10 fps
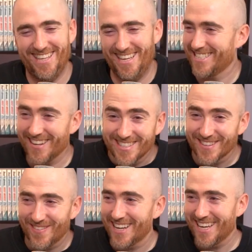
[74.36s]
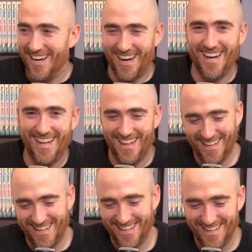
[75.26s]
So is
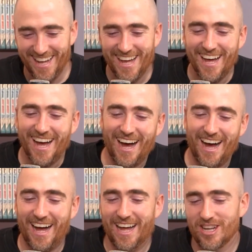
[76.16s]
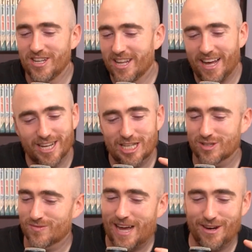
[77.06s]
Nvidia. Like,
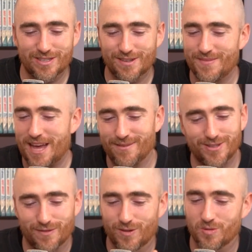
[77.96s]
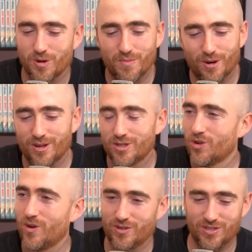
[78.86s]
just rattle some names off. Groupon,
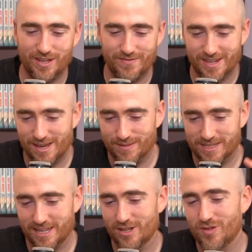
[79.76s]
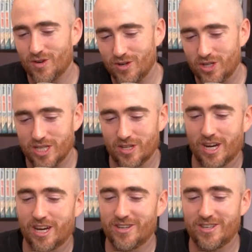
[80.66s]
217%. Drone Shield,
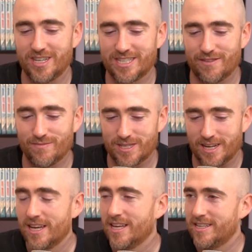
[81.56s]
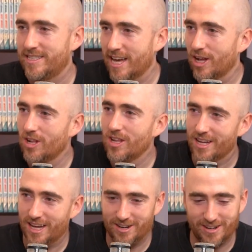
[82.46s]
197%. Dell,
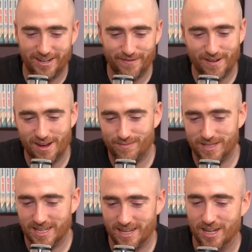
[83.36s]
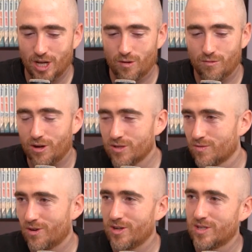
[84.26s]
185%.
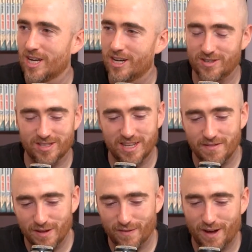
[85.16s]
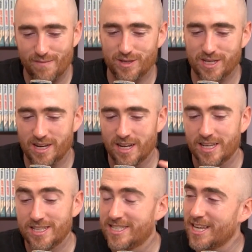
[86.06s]
Rolls-Royce, 175%.
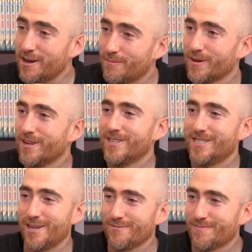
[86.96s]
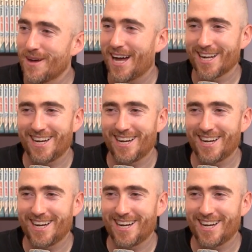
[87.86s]
Zip's back,